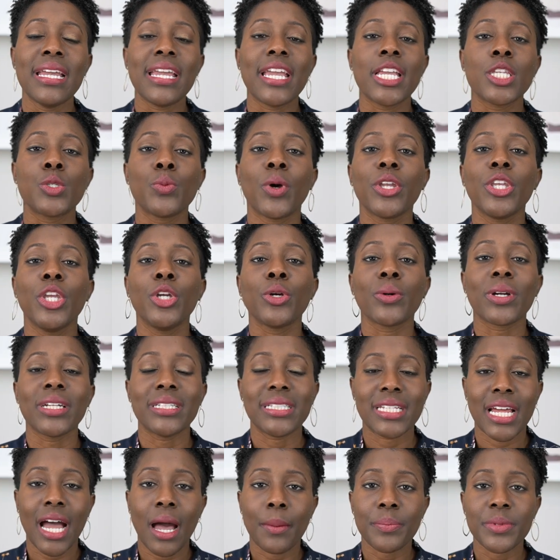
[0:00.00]
is when you're
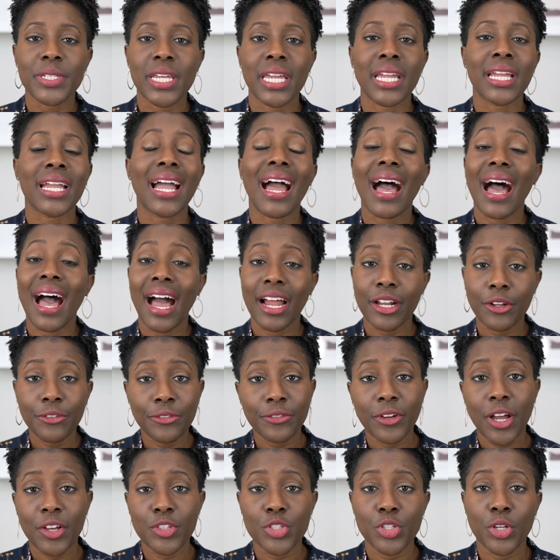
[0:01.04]
adopting out of
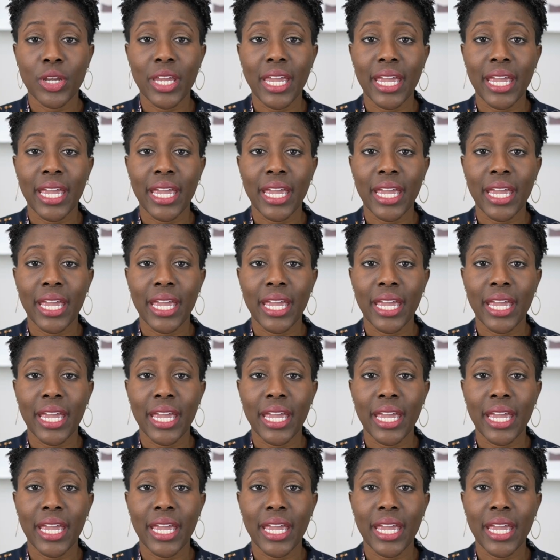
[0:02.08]
foster